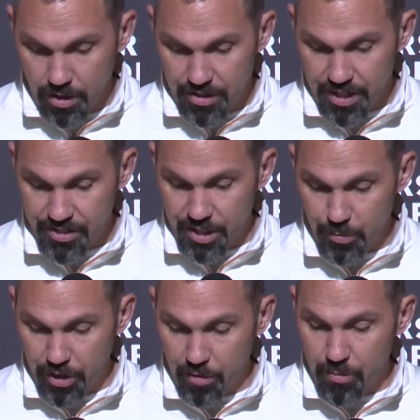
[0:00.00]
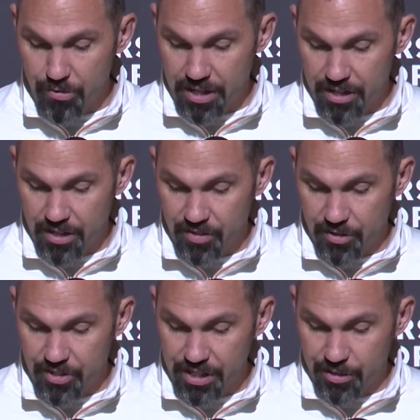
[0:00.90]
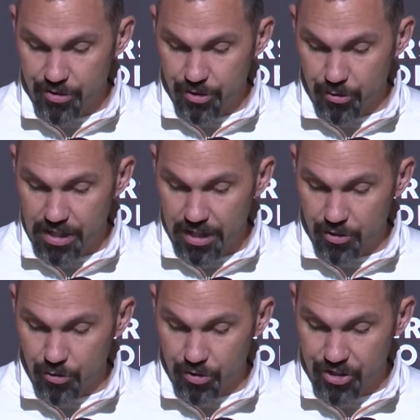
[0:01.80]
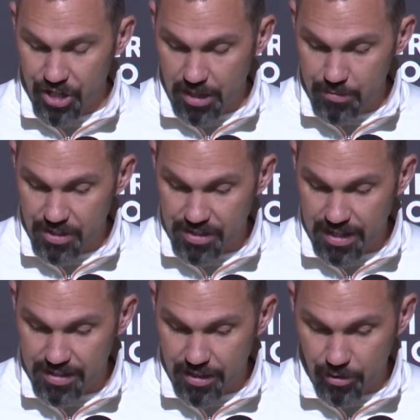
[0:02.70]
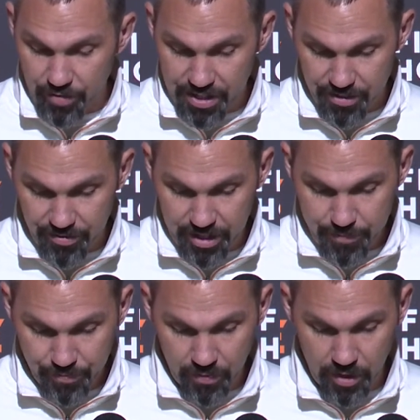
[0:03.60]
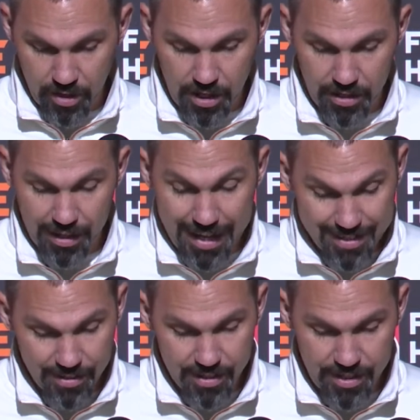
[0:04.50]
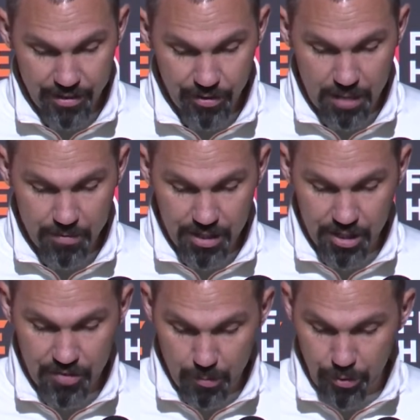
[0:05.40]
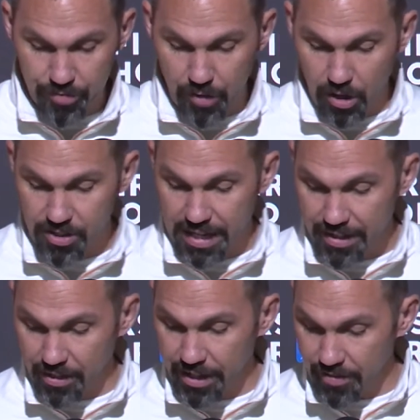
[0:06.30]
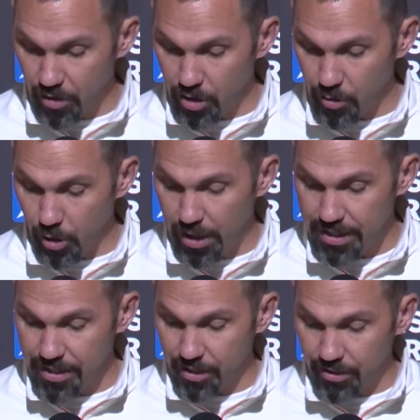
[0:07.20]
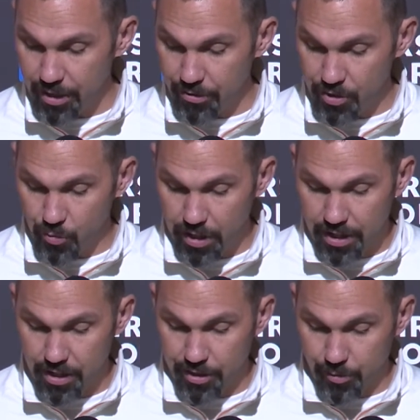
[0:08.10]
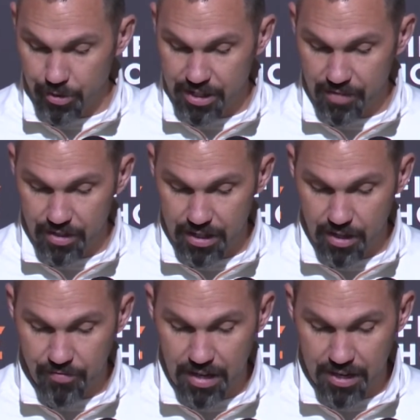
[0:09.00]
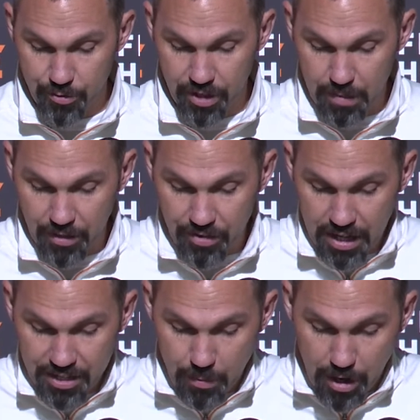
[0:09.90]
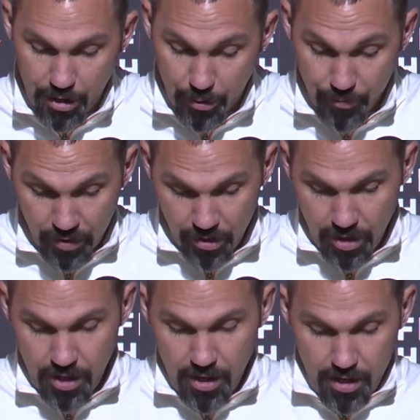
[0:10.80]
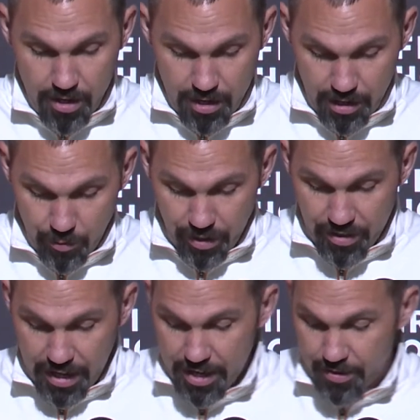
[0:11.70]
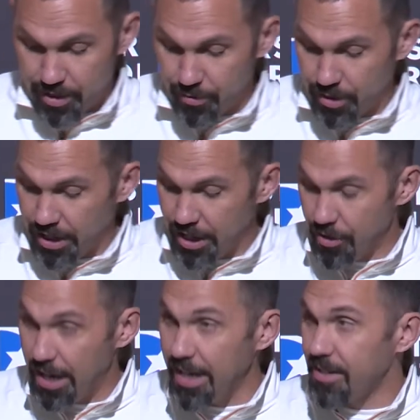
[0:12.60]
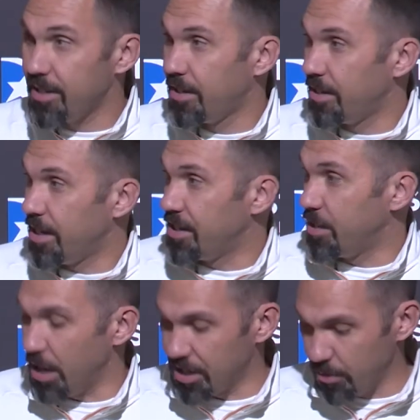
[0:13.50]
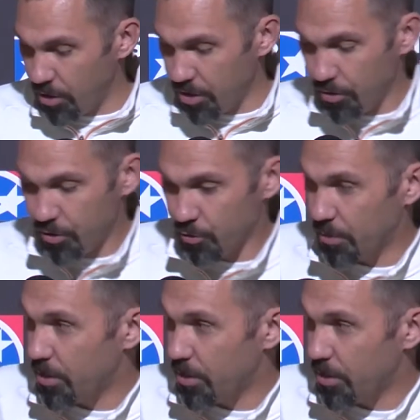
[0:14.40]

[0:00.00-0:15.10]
Tennessee's player representatives are seniors Josiah Jordan James and Santiago Vescovi. And lastly, single game tickets for both the Vols and the Lady Vols will go on sale later this week, and you'll receive an advisory about that tomorrow. And with that, entering year eight, Tennessee basketball coach Rick